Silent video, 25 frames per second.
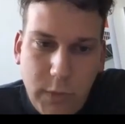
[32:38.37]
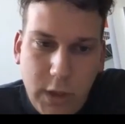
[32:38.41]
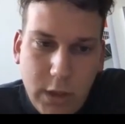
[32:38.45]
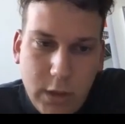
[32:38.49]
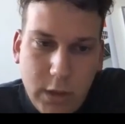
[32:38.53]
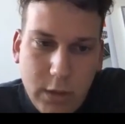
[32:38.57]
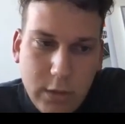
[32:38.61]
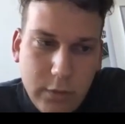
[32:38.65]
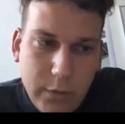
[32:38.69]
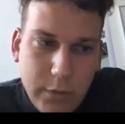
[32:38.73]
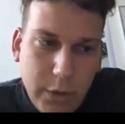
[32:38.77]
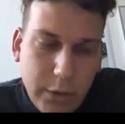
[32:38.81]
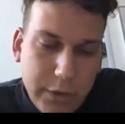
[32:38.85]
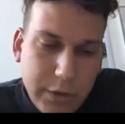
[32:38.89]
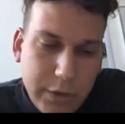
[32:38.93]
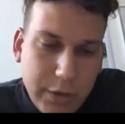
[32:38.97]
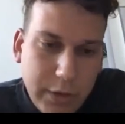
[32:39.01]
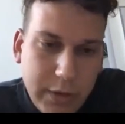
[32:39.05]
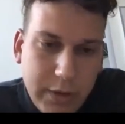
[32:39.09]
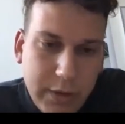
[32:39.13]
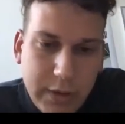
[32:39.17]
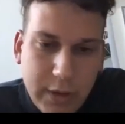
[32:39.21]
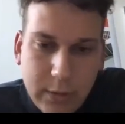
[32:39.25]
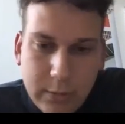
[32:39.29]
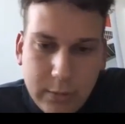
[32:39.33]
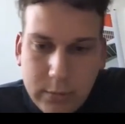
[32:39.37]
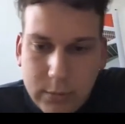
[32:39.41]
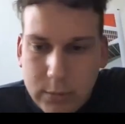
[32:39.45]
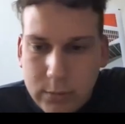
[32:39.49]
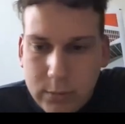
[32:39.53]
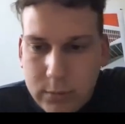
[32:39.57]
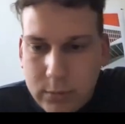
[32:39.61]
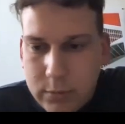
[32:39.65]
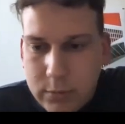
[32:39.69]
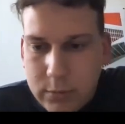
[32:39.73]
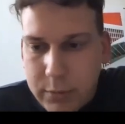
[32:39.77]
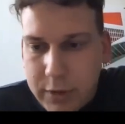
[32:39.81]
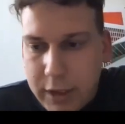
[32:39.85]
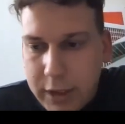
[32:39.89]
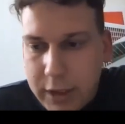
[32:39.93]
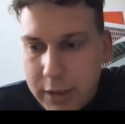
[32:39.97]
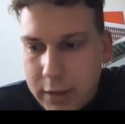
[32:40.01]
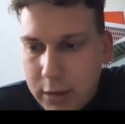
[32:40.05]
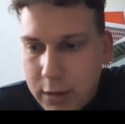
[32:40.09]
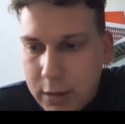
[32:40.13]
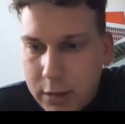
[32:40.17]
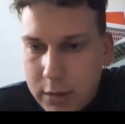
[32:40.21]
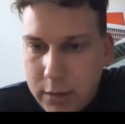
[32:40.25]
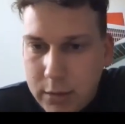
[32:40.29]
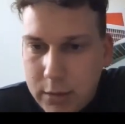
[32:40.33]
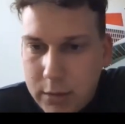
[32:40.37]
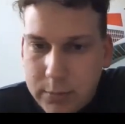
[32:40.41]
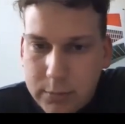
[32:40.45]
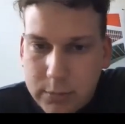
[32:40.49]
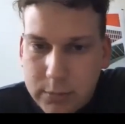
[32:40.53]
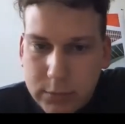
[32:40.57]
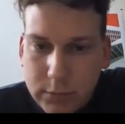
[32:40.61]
We also did some technical